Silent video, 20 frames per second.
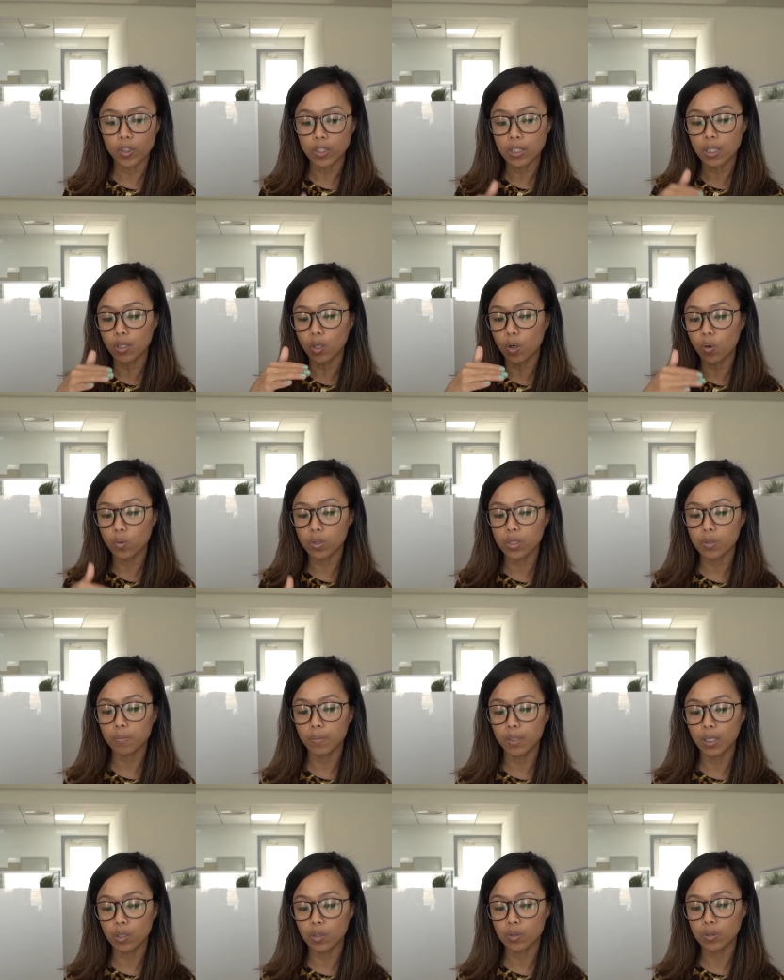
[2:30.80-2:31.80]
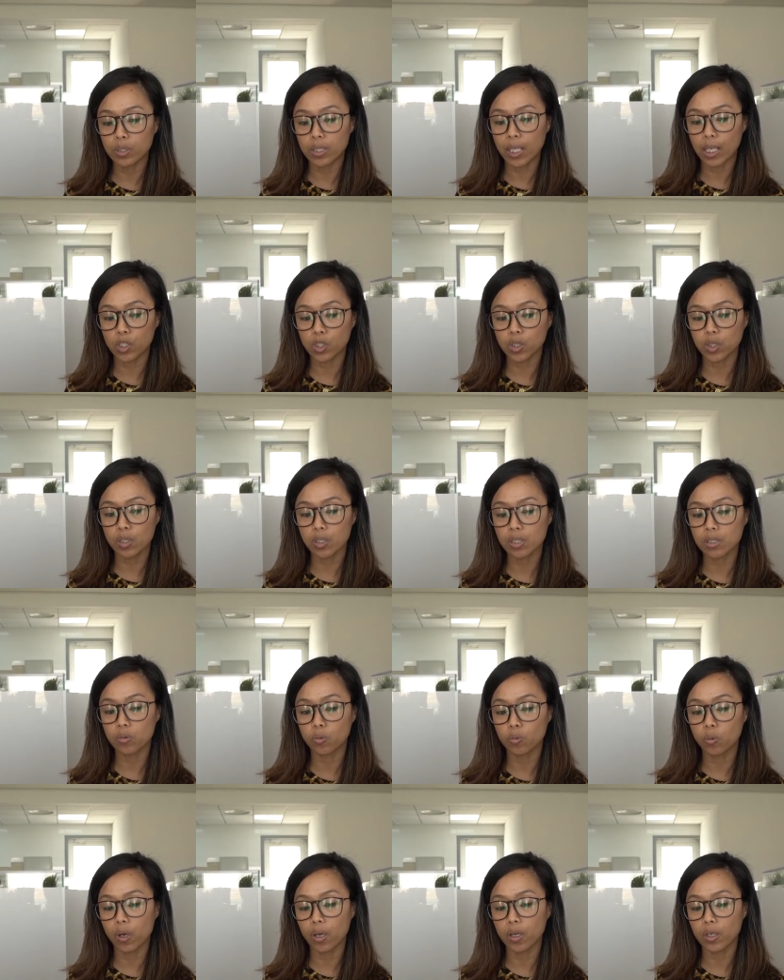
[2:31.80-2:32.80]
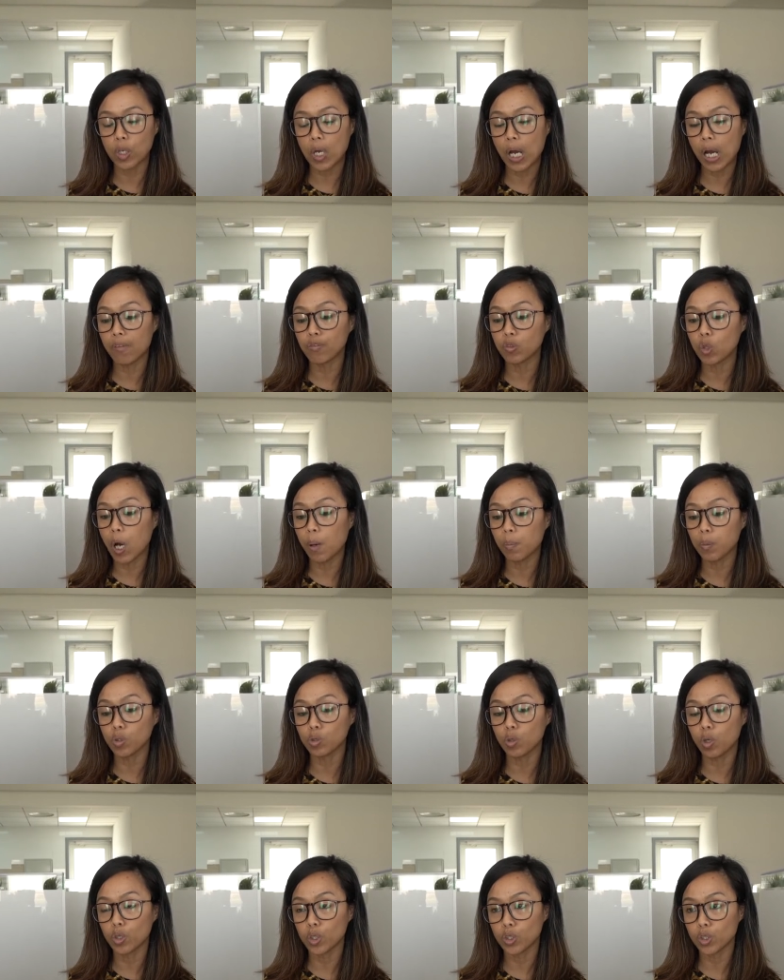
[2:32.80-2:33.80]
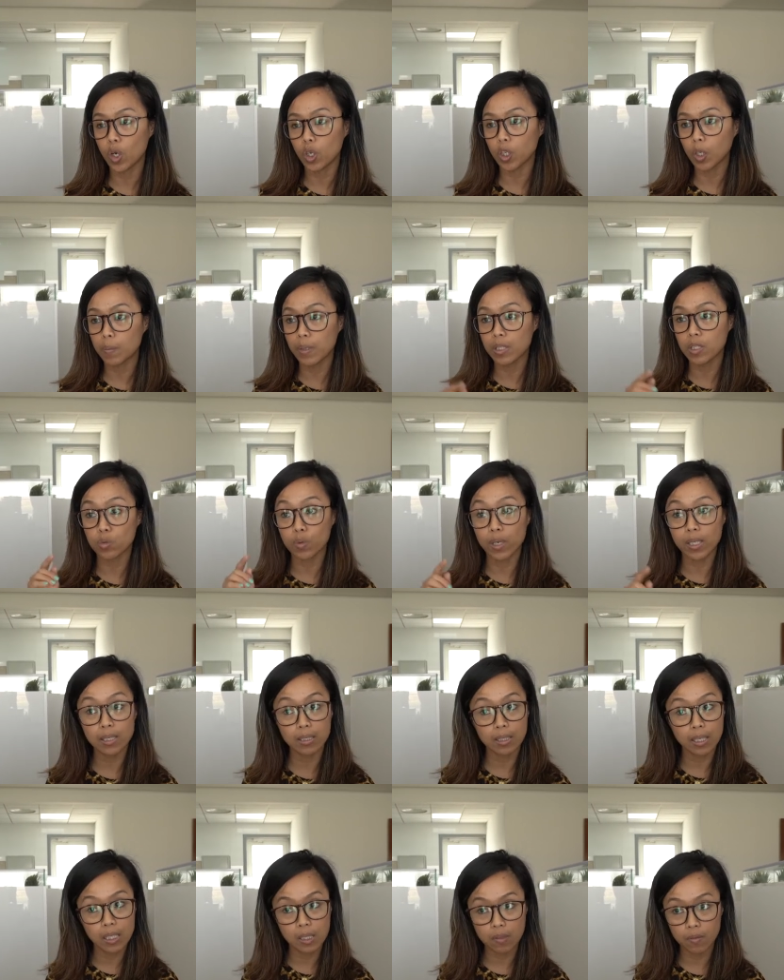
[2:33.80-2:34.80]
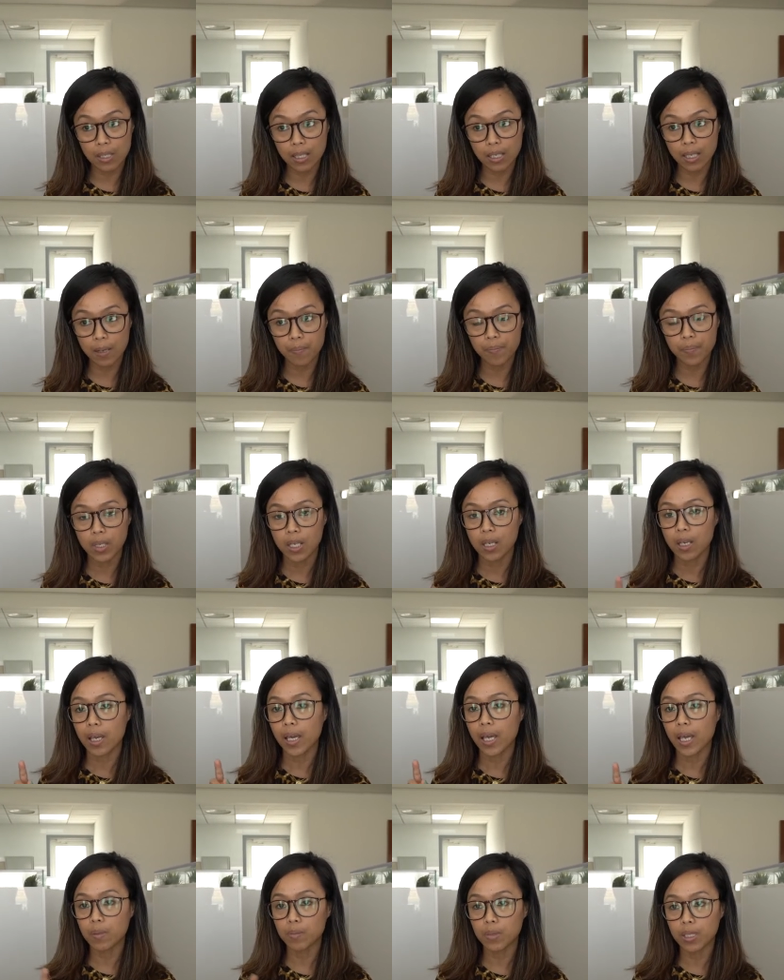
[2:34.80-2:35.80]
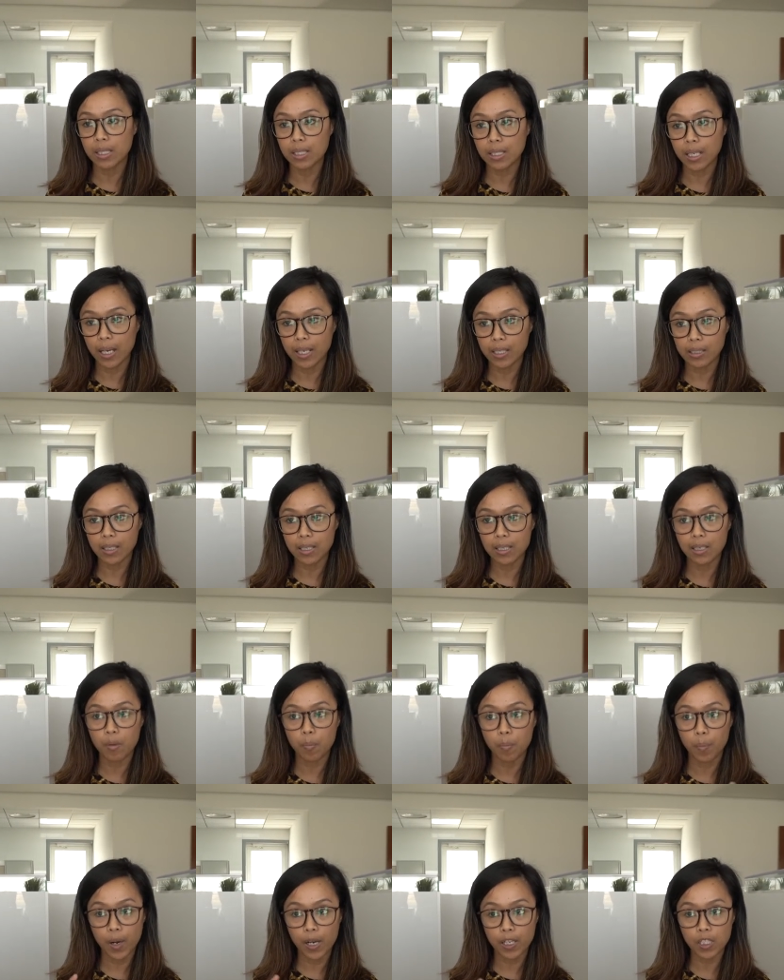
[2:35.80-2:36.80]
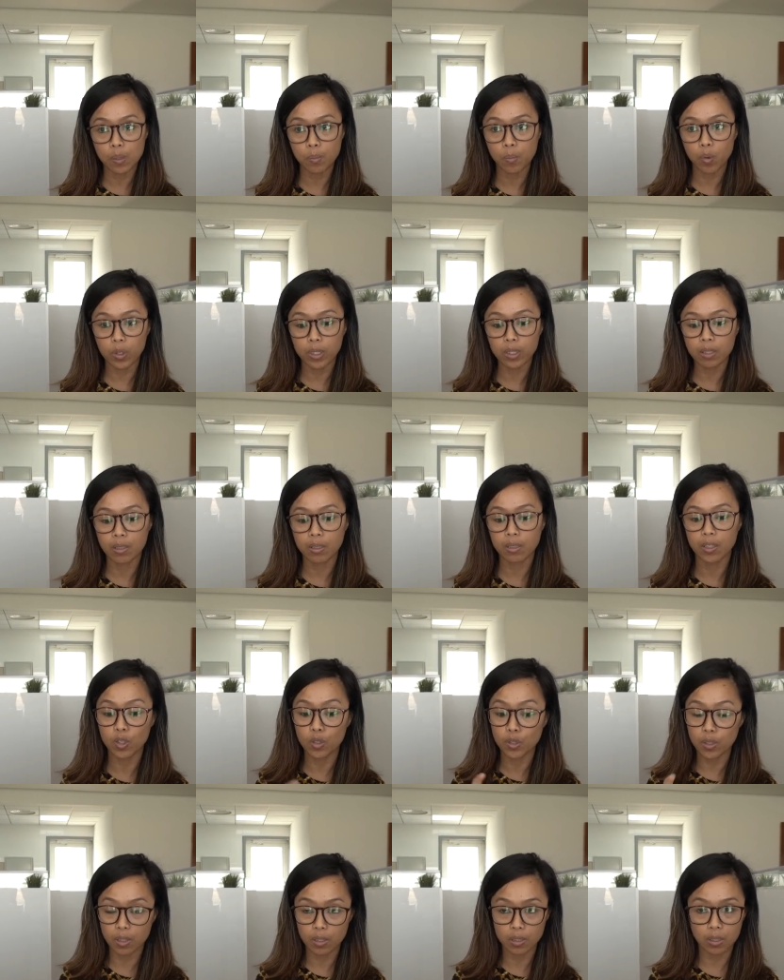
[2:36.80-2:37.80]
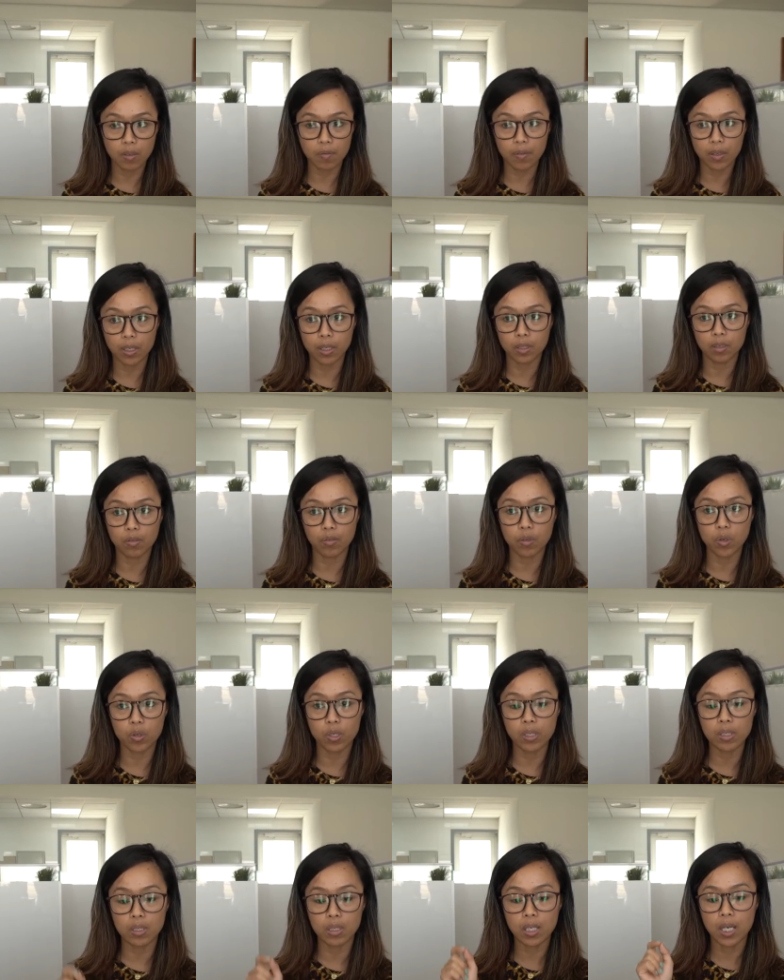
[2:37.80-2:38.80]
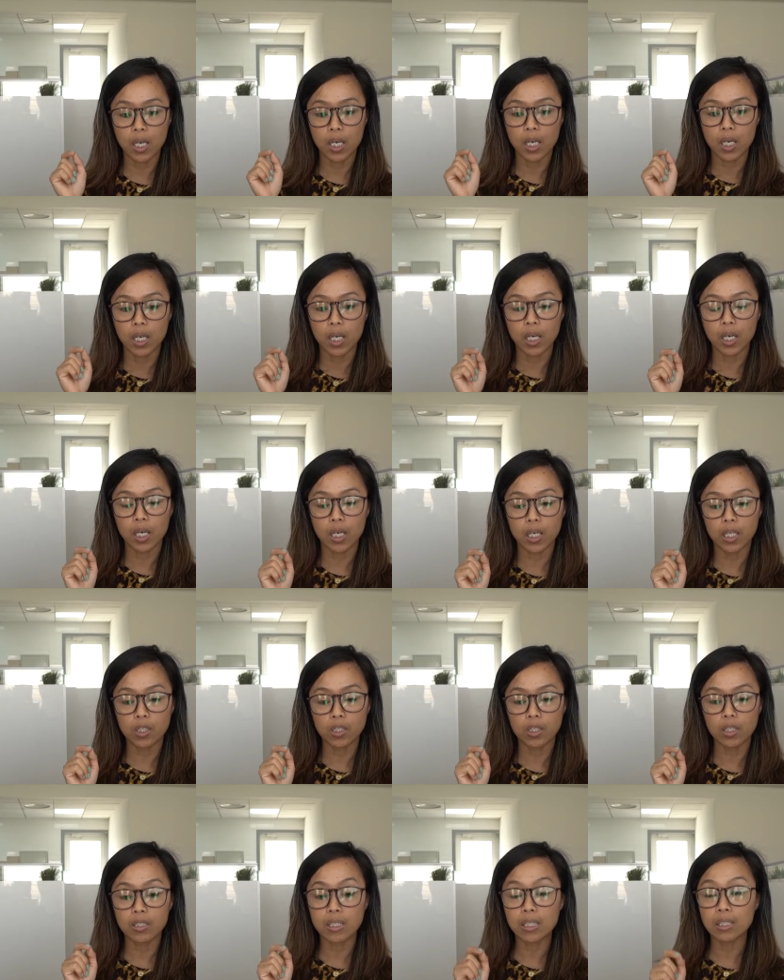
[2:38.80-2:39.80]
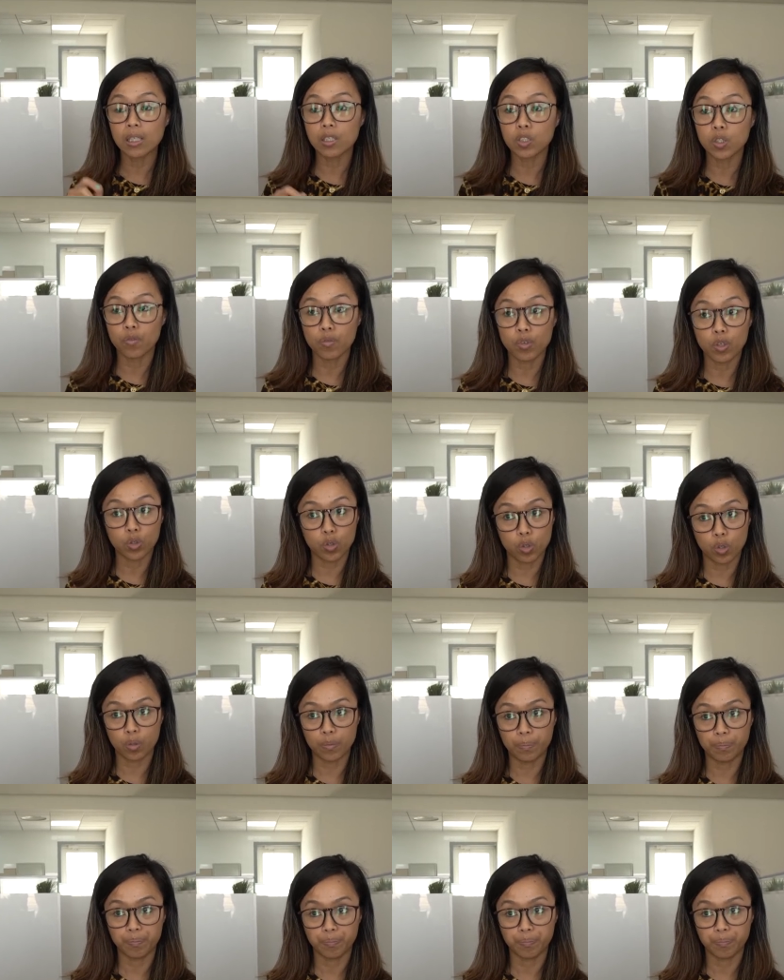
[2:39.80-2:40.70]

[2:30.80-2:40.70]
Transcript: the lower below sections where you have to upload all your documents, residence visa, Emirates ID, passport, your certificate of course, and the details of your drone.